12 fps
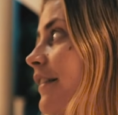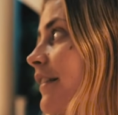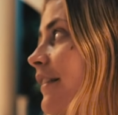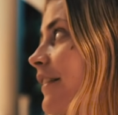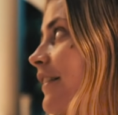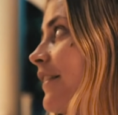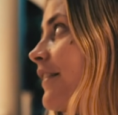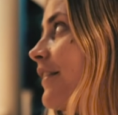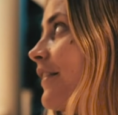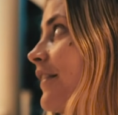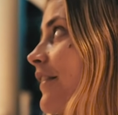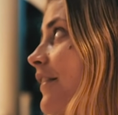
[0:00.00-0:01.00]
Yeah, we're
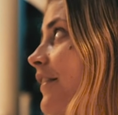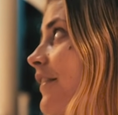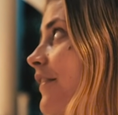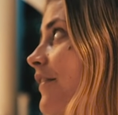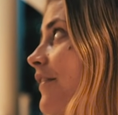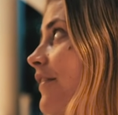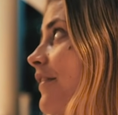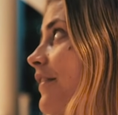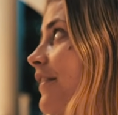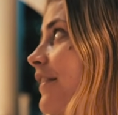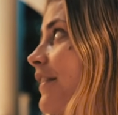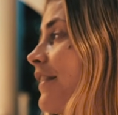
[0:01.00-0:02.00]
gonna put on a movie.
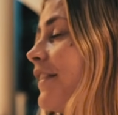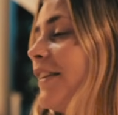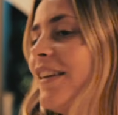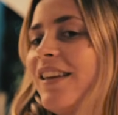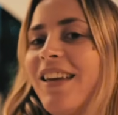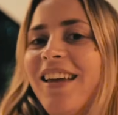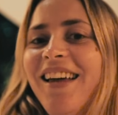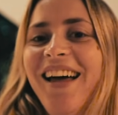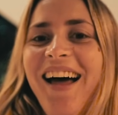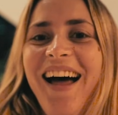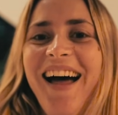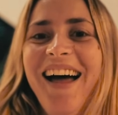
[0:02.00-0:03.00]
I'm gonna watch the movie. You're
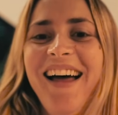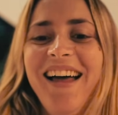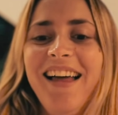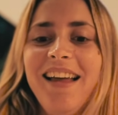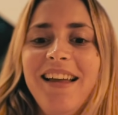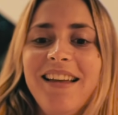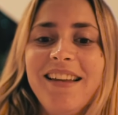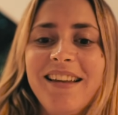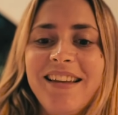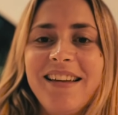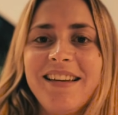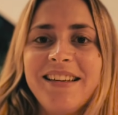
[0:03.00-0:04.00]
gonna fall asleep right
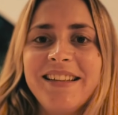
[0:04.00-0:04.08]
away.